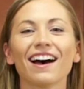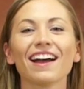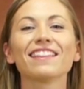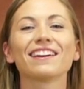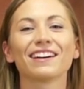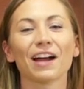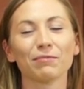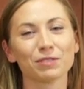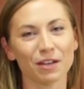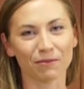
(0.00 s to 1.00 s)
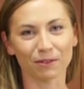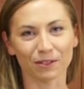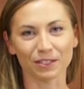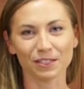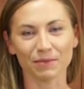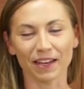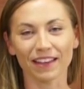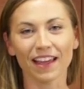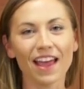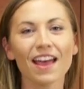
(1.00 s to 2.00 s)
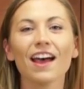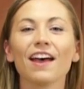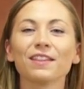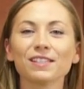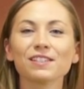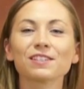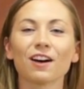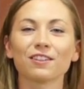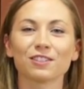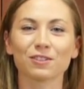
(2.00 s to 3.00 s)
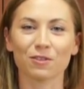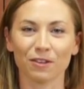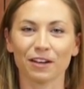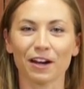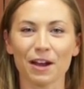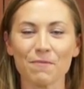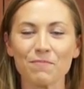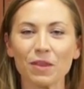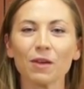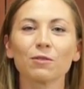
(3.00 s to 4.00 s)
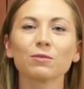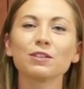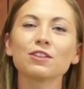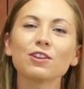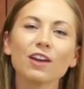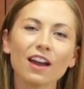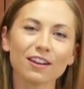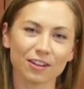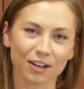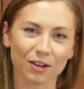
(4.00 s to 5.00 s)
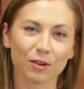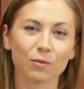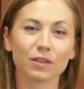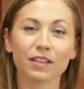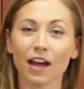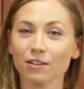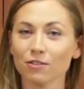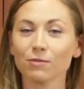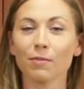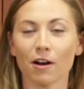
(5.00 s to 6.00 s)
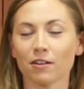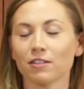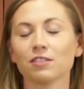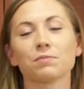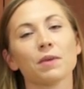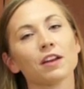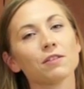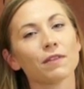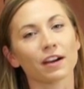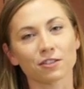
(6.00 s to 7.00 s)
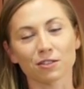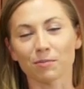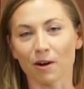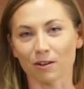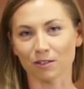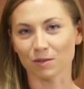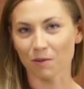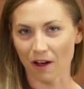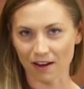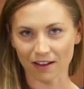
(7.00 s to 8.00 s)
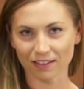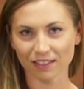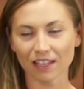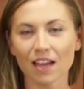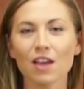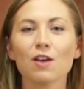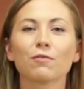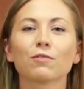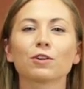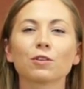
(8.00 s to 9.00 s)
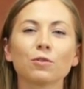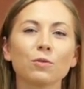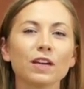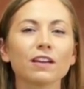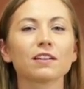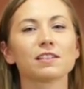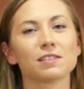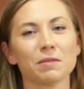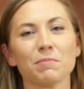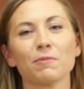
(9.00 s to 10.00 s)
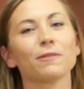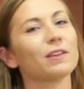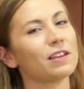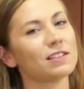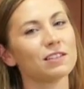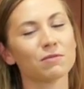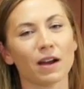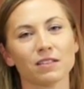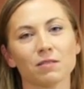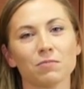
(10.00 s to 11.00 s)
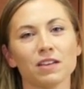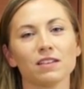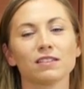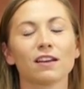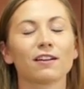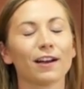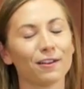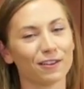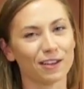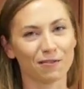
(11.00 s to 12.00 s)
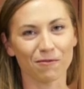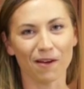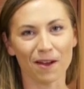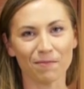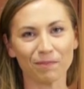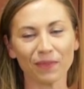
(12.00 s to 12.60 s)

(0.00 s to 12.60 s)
Hi there, I'm Chef Lauren Smith, and this is Conscious Culinary, where we show you how to cook with natural partners, manufacturer partners products for quick, simple, easy recipes that are healthy and fun.